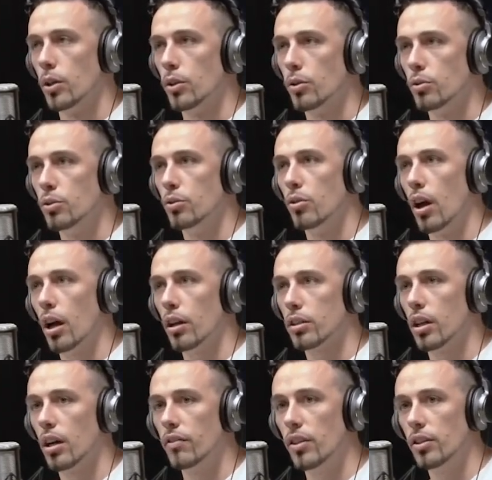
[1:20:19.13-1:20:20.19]
you do not
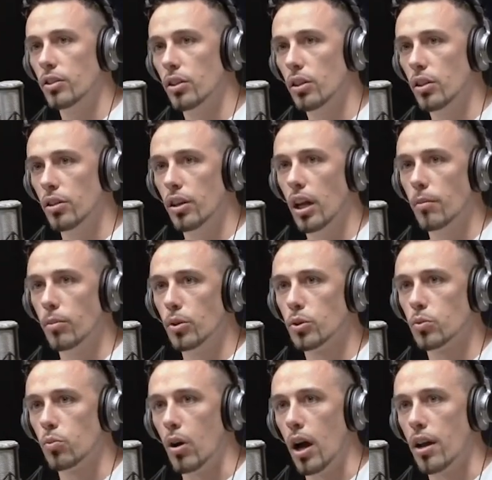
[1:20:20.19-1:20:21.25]
covet your
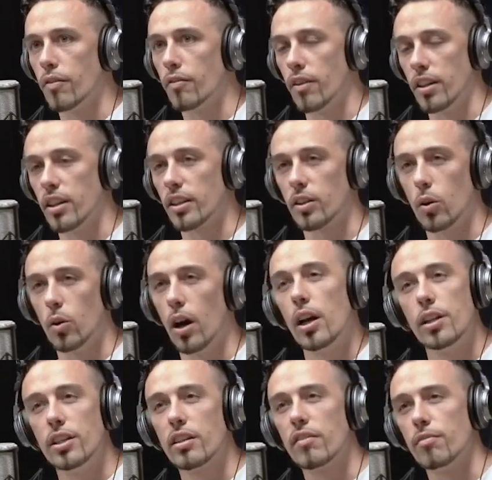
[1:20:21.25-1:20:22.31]
neighbor's wife, and like the whole
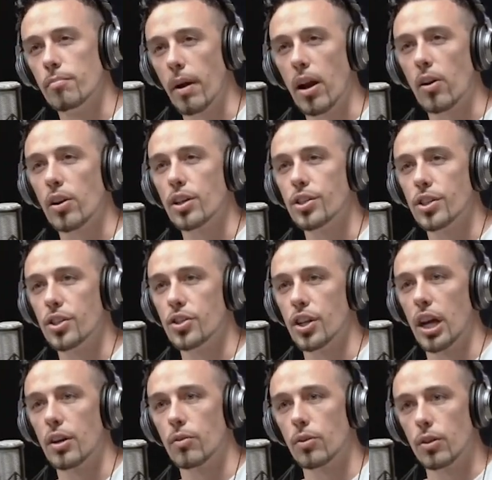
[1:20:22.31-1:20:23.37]
idea of marriage in
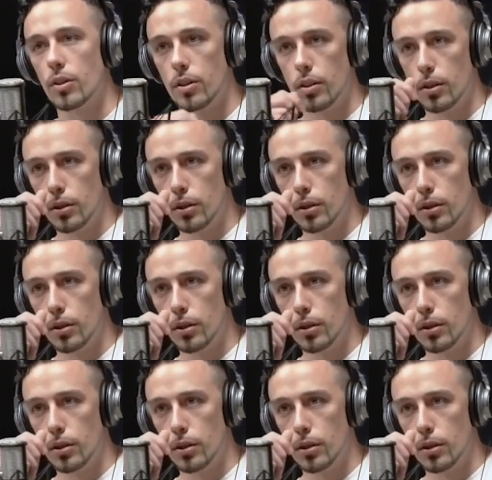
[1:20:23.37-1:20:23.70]
general.